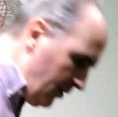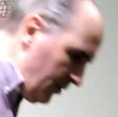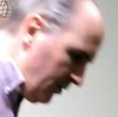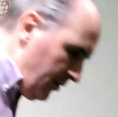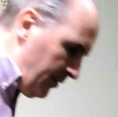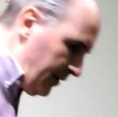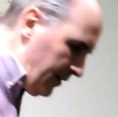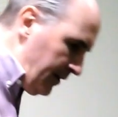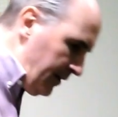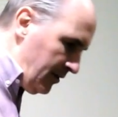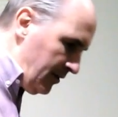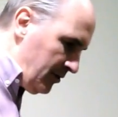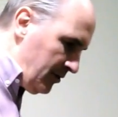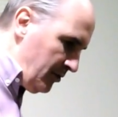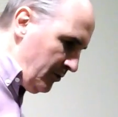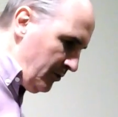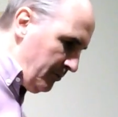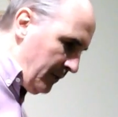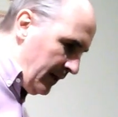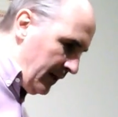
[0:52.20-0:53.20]
the
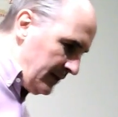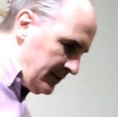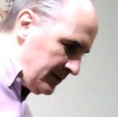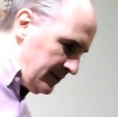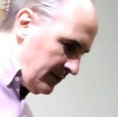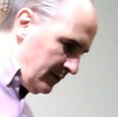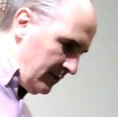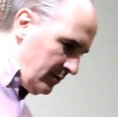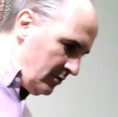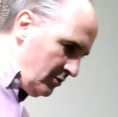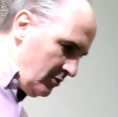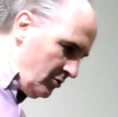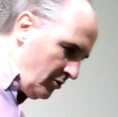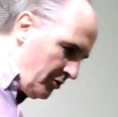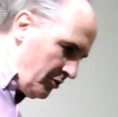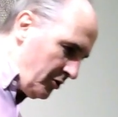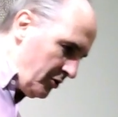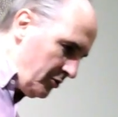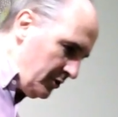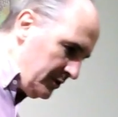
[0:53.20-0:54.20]
Glut Max not
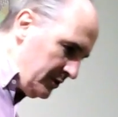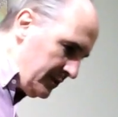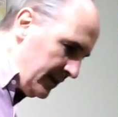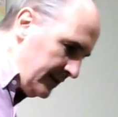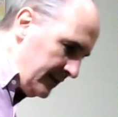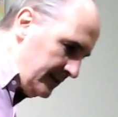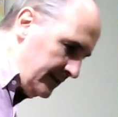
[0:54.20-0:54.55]
only takes